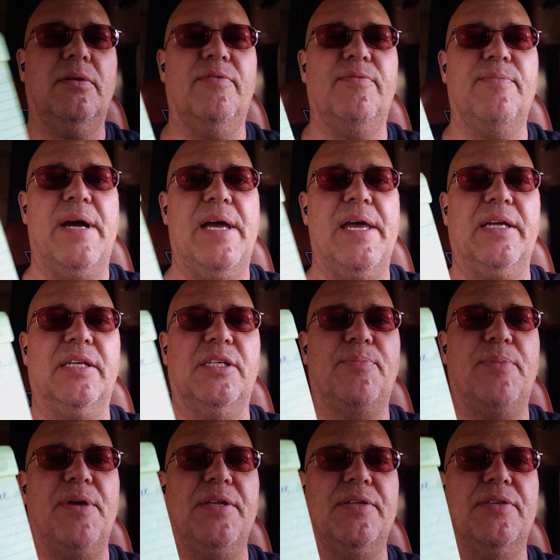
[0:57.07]
of my
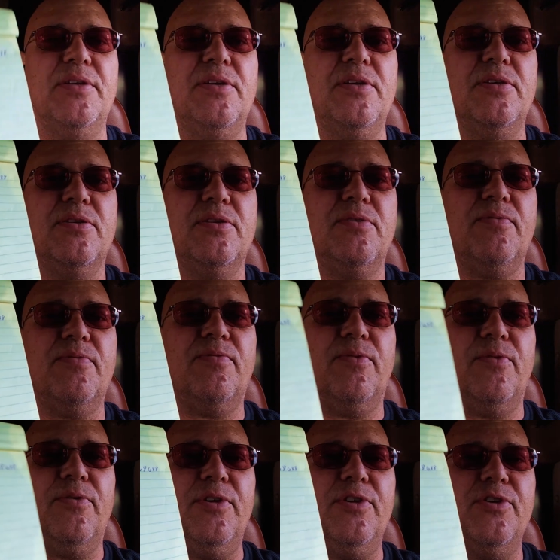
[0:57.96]
expenses
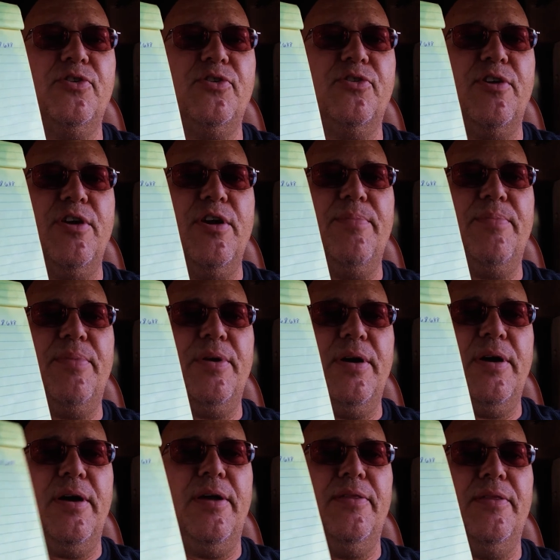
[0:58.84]
for this trip
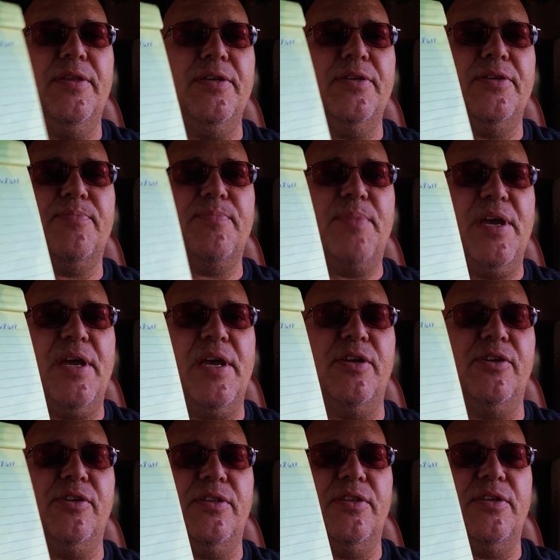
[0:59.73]
on this
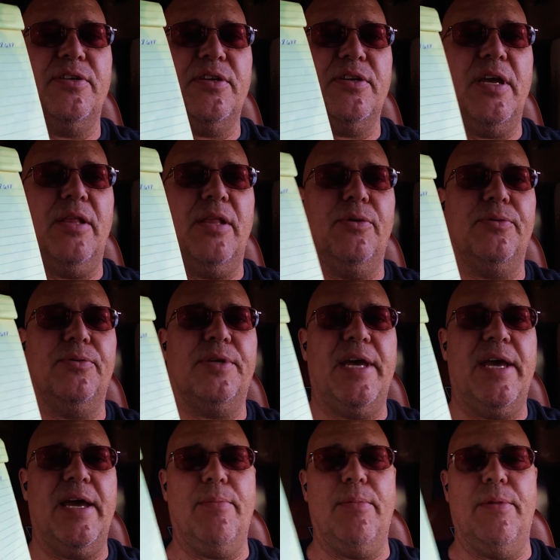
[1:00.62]
page of this yellow
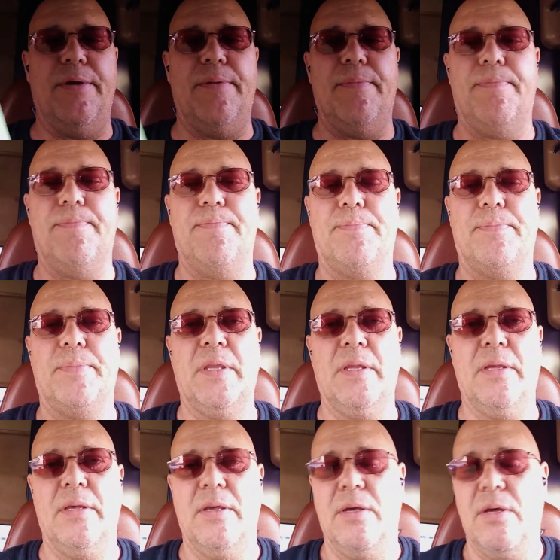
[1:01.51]
tablet.
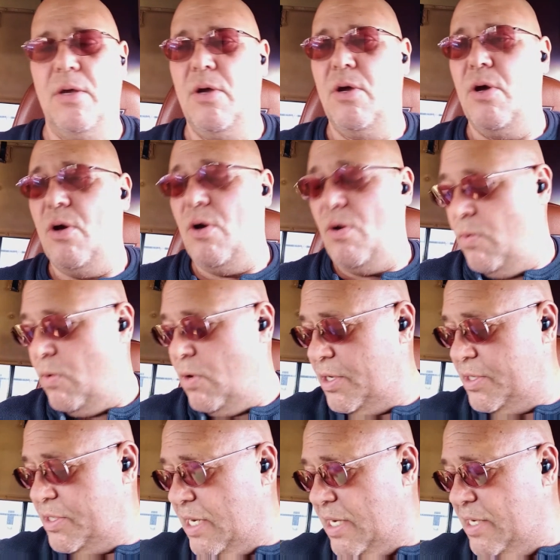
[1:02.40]

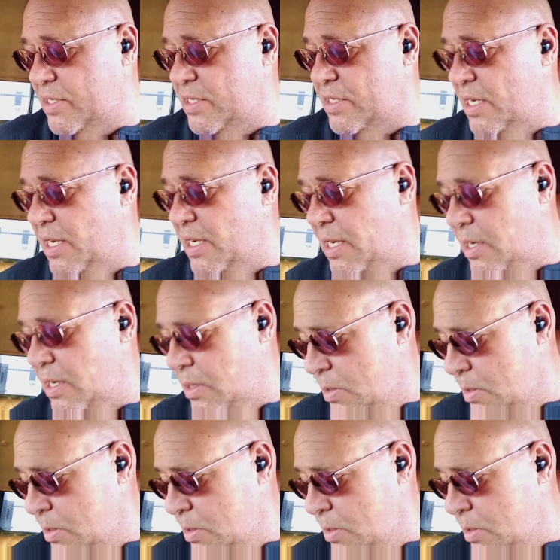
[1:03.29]
Once I see